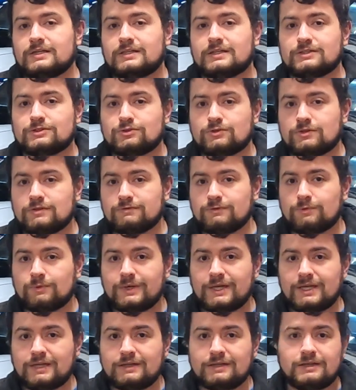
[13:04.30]
nothing short of a
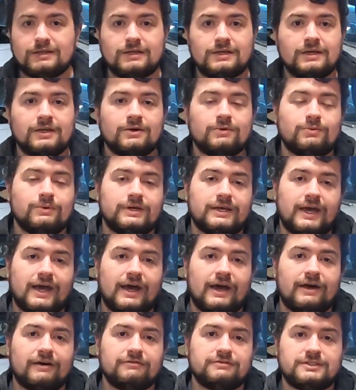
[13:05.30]
win. We
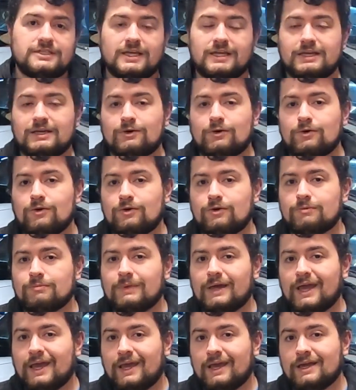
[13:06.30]
have Denny
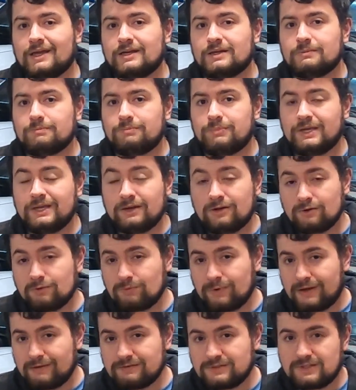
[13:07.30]
Hulme and Peter
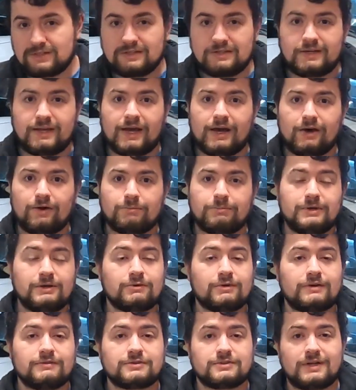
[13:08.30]
Revson now.
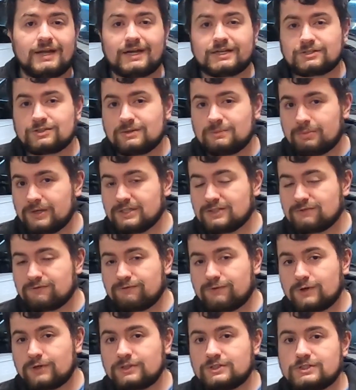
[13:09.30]
Peter Revson actually placed
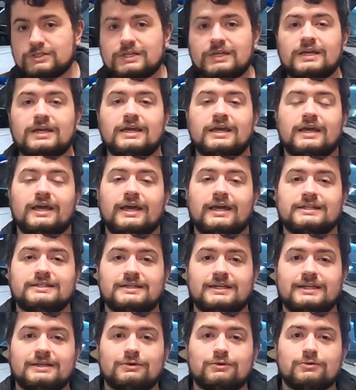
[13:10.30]
first, and
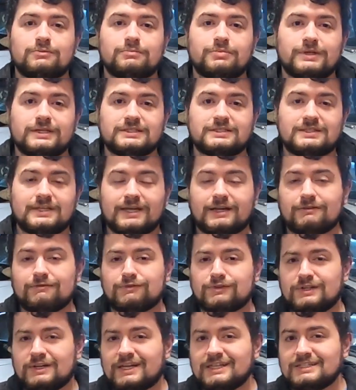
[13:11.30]
Denny Hulme placed second
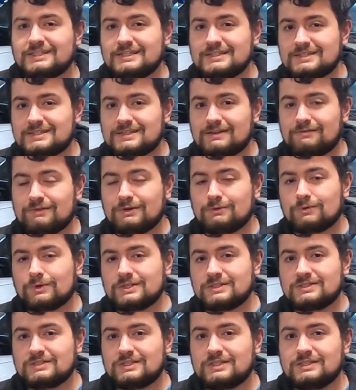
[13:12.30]
for the
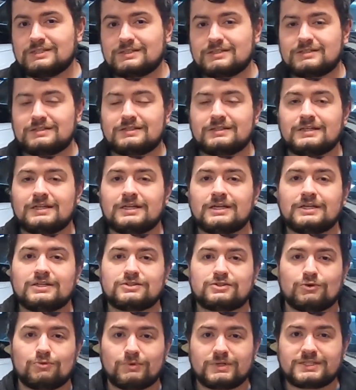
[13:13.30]
1971 season.
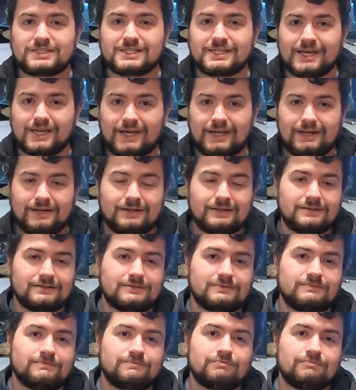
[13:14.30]
So once again,
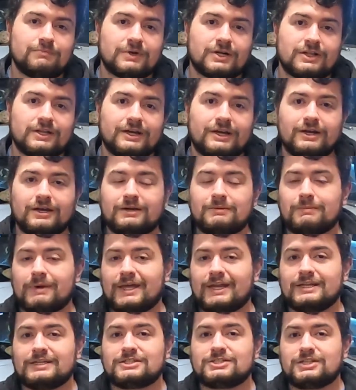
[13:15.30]
McLaren
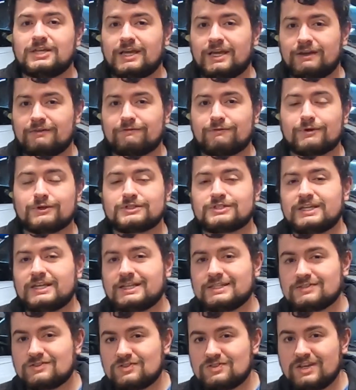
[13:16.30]
managed a first
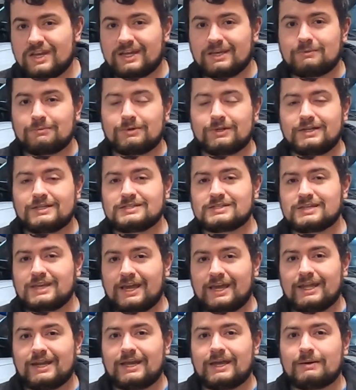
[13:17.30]
and second place
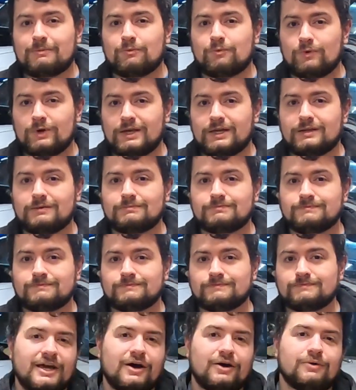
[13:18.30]
Can-Am win.
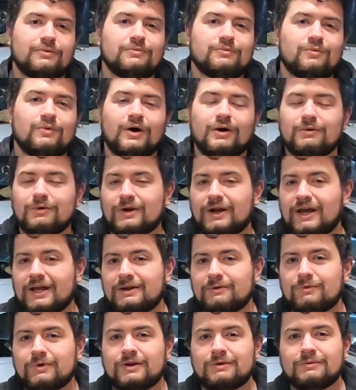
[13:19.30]
Now, while we're
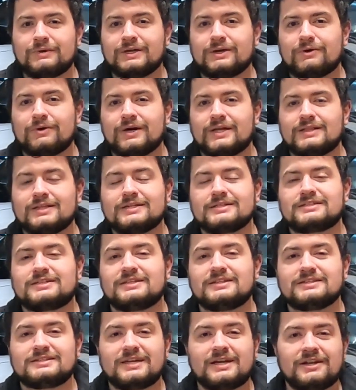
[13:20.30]
at it, why don't we go ahead and listen
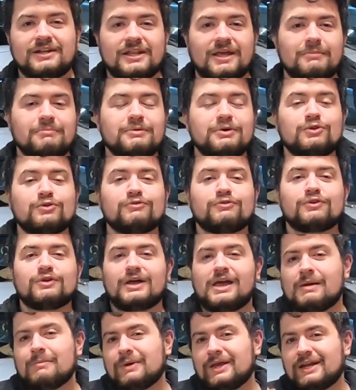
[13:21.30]
to the sound of that
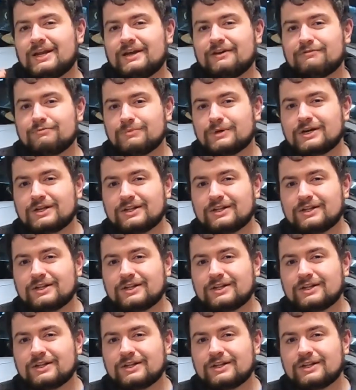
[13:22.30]
beautiful M8F